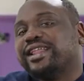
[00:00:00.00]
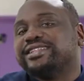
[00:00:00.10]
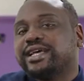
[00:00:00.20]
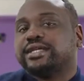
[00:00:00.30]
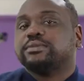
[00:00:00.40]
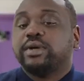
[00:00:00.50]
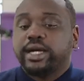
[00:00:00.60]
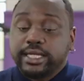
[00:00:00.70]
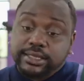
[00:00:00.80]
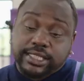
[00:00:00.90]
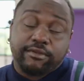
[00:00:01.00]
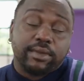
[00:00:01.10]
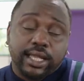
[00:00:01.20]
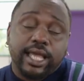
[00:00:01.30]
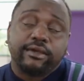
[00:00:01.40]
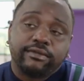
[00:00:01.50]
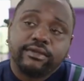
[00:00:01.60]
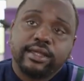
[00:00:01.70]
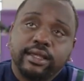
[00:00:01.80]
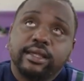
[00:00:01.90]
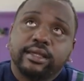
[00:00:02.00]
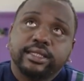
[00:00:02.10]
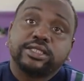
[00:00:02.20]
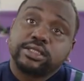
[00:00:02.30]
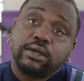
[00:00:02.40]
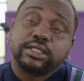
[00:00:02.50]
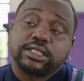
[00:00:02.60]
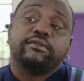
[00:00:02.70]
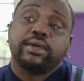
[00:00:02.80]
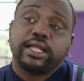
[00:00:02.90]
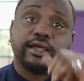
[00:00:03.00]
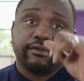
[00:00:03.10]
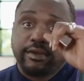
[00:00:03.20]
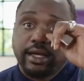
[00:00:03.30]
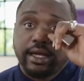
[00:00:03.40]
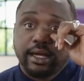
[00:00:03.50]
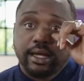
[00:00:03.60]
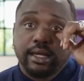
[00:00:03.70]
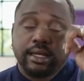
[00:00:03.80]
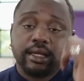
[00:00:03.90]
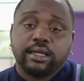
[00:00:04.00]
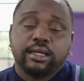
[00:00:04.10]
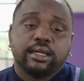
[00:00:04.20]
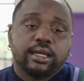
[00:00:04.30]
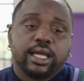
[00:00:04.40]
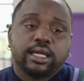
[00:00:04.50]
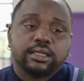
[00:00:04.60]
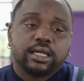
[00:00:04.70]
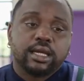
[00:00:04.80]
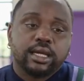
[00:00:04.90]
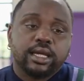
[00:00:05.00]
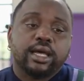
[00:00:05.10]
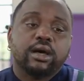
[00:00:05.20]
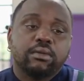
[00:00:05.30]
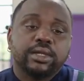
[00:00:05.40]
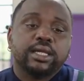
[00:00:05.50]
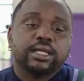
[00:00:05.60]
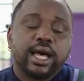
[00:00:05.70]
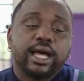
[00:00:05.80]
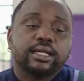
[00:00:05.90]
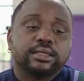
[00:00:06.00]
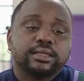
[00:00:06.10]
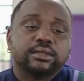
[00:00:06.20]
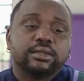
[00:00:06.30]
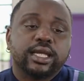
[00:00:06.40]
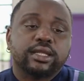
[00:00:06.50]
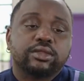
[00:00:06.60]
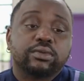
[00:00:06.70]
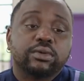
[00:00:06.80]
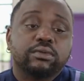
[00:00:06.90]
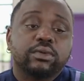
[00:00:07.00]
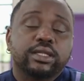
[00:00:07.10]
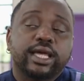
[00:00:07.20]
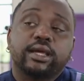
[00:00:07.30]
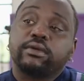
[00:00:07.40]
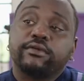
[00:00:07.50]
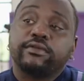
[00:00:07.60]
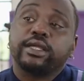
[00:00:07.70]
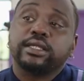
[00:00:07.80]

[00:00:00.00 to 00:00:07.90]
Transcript: apologize, but it saved my life. This show has saved my life. It helped me a lot to get through what that grief